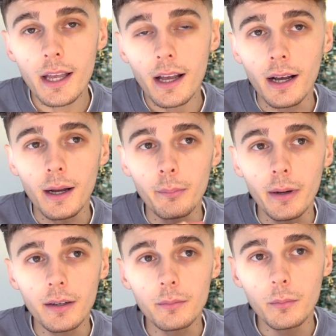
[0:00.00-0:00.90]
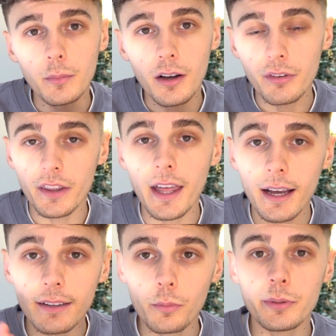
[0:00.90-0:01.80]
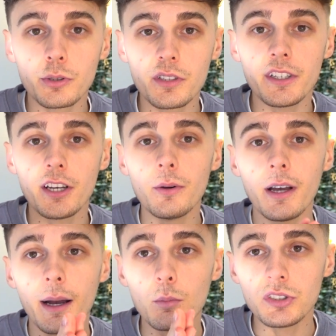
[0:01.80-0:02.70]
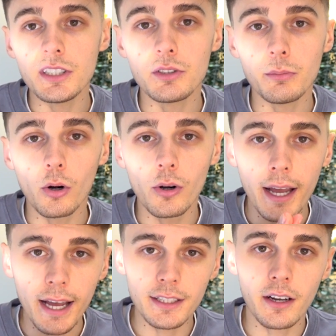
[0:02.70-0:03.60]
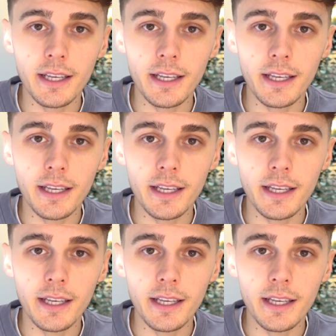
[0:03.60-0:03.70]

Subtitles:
But other than that, I hope you enjoyed the video, and we'll see you tomorrow at 9